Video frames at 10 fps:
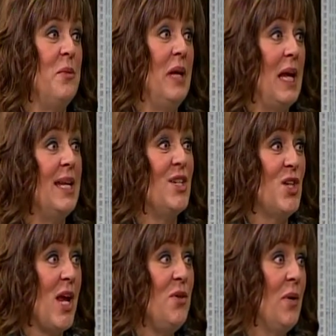we get in
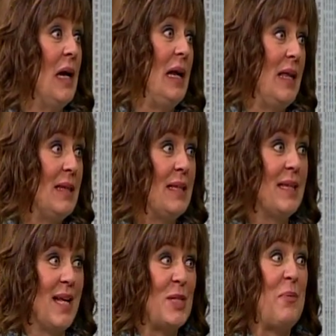January, and I
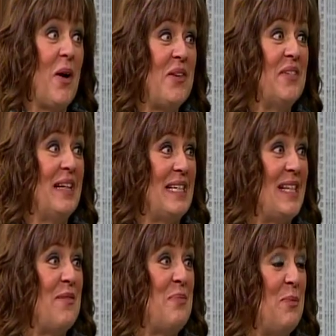think that's part of it, is
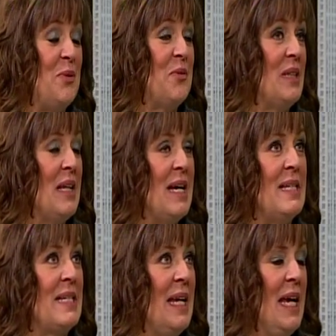that people
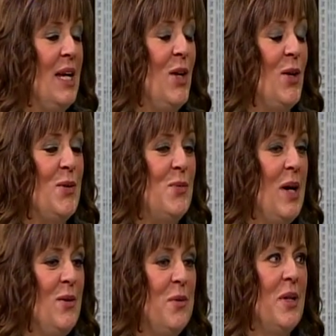realize,
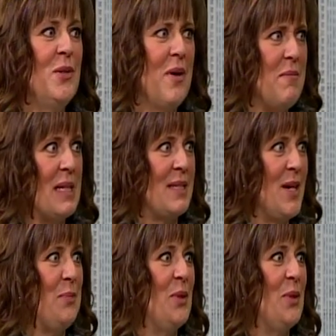wow, no wonder I'm messed up.